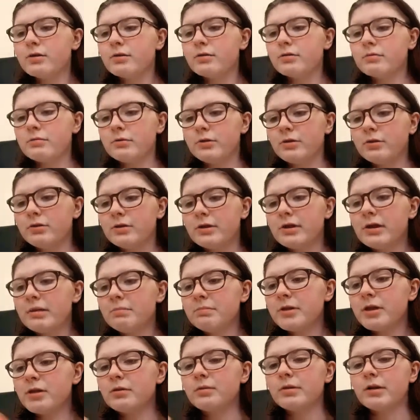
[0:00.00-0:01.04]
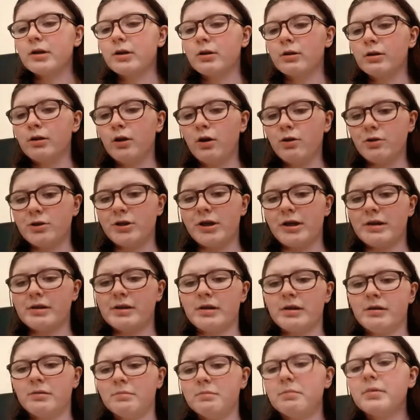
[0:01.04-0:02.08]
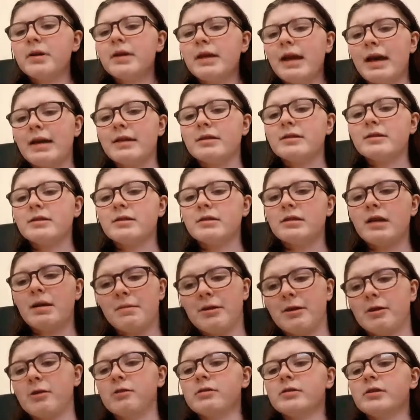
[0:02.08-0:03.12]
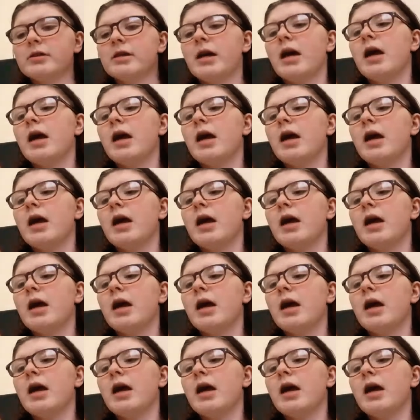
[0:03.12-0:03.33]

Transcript: You seem to know a lot, Jason. But yes, demigods.